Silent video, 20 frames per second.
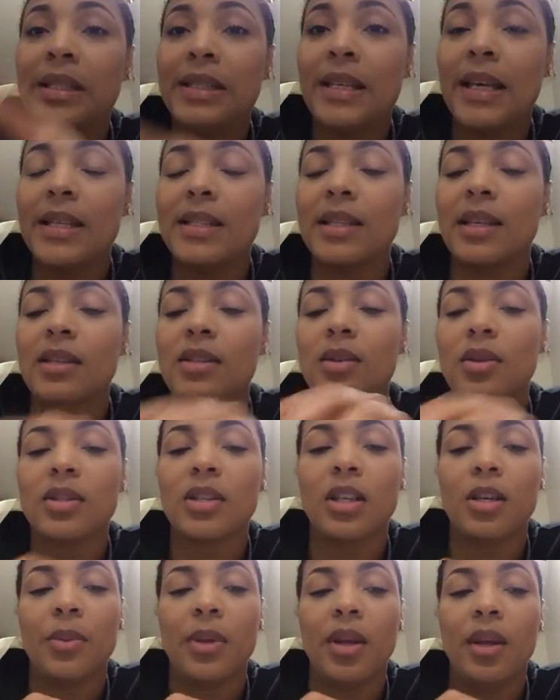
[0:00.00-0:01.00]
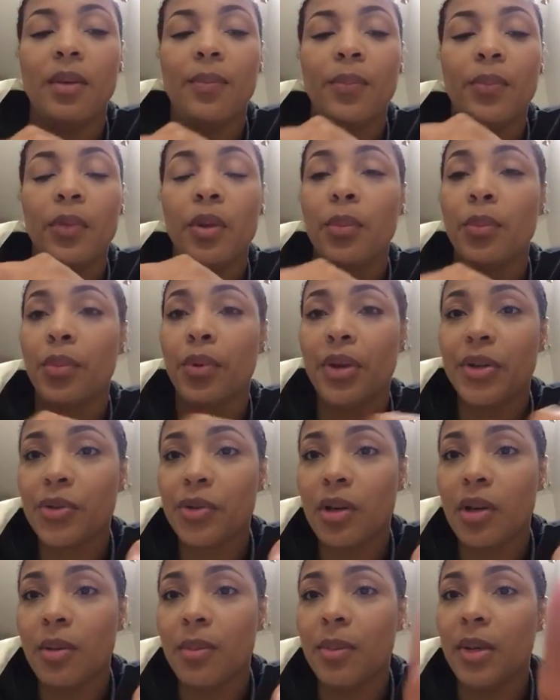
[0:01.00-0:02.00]
testing. So it's going to be
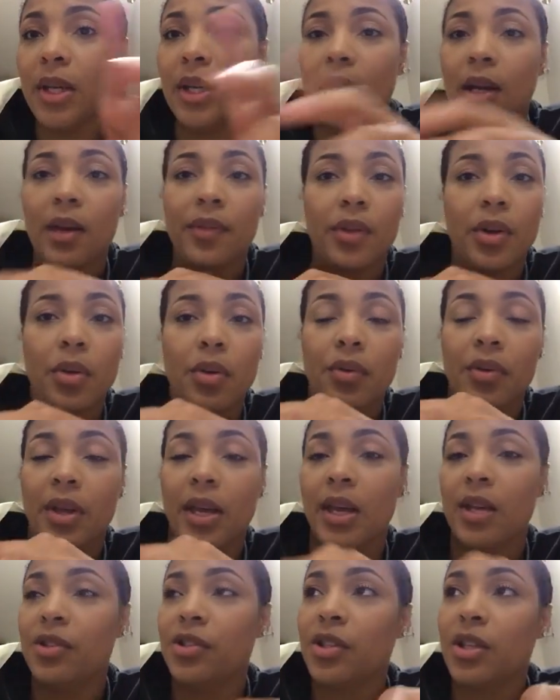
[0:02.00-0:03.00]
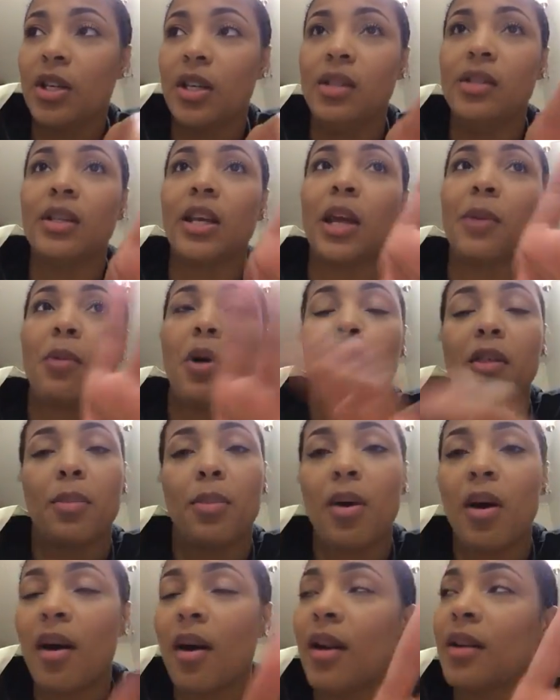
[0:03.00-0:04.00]
pre-trip, meaning I have to go over the engine and name all the
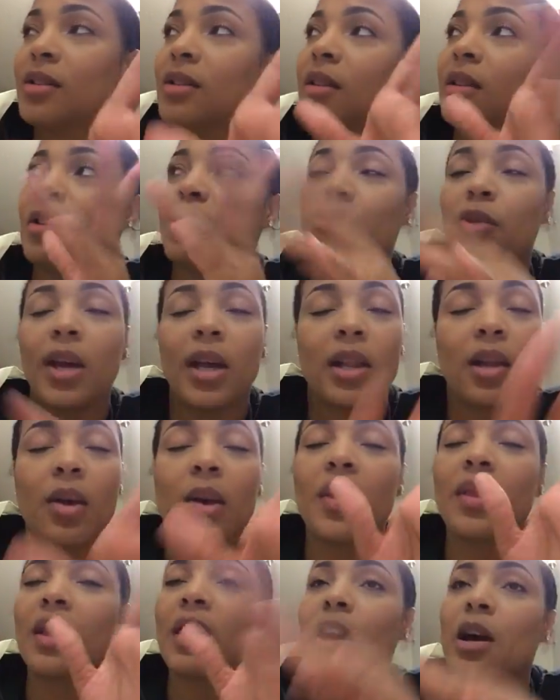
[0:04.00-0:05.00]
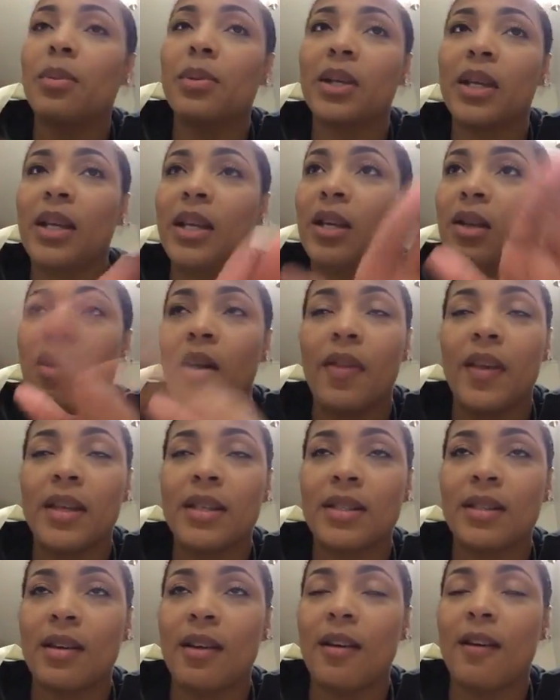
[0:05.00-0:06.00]
parts and the trailer and the coupling and all
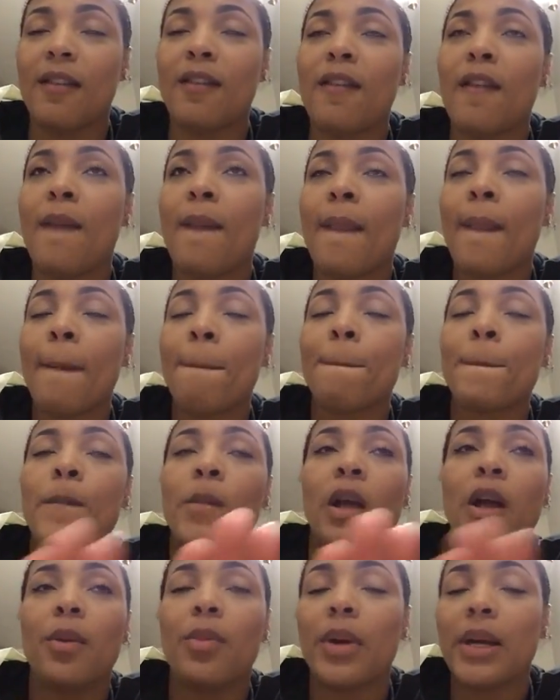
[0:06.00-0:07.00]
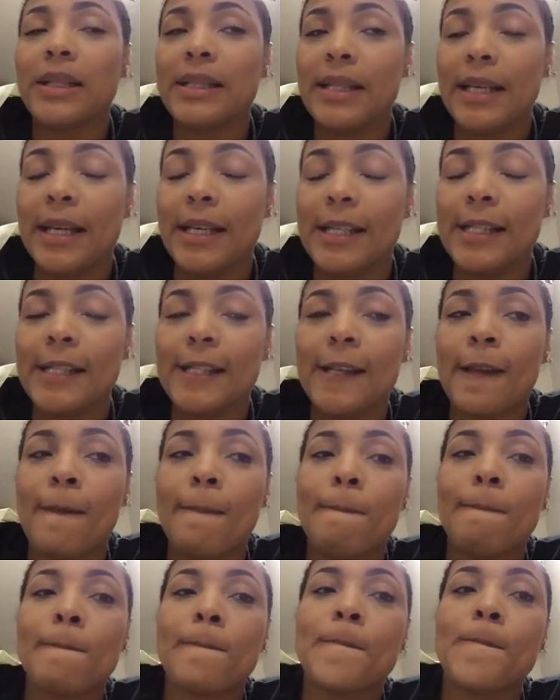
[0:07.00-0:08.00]
that stuff. Air brake test.
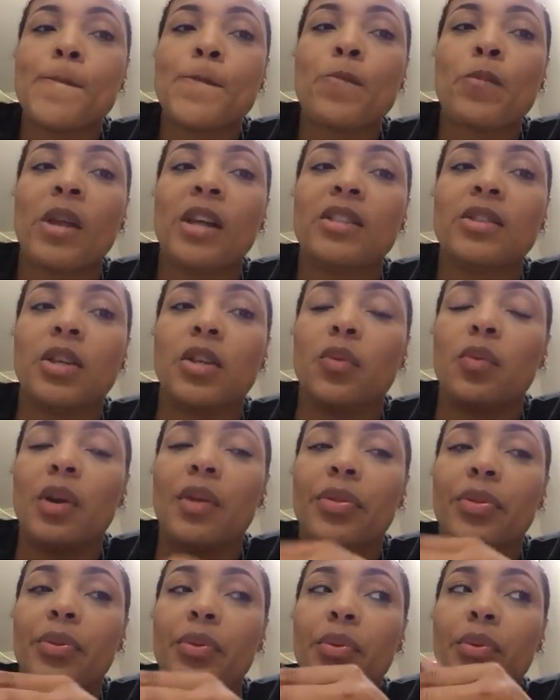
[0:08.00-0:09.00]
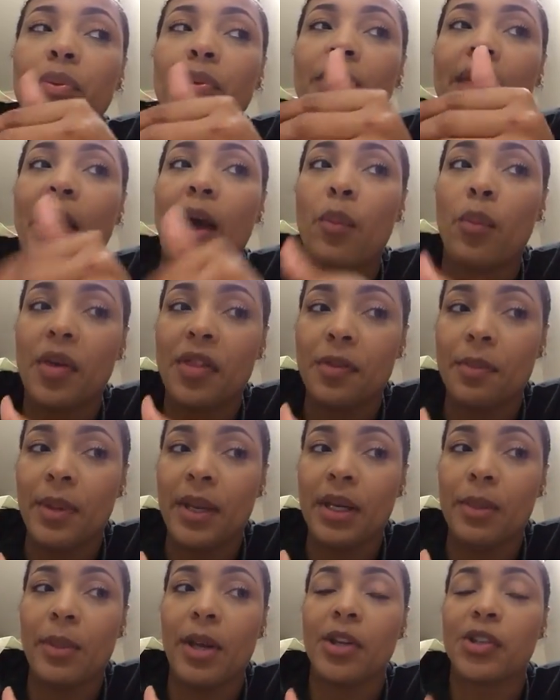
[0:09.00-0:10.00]
He's going to run through that with
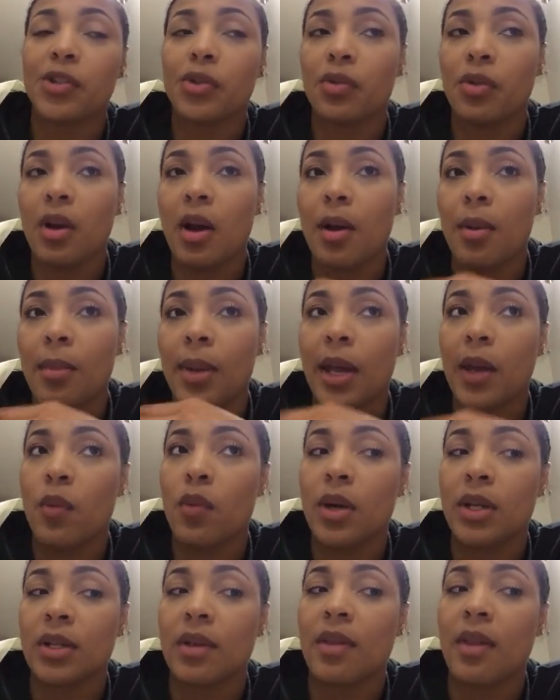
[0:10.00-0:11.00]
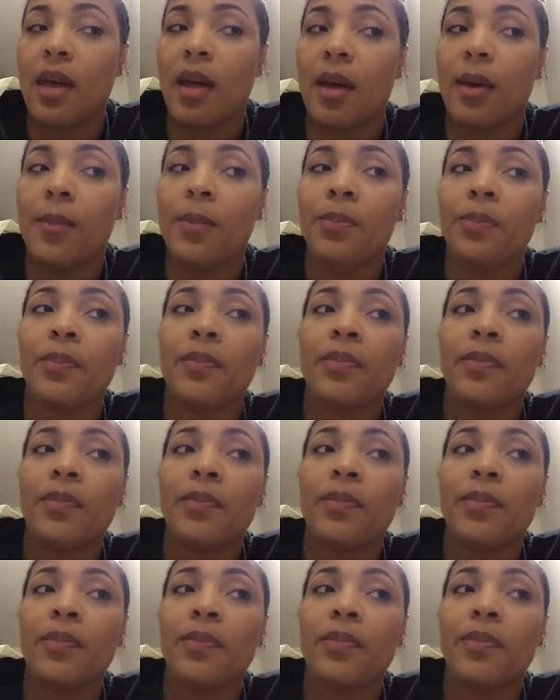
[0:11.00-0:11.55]
me to make sure I'm A1 on that.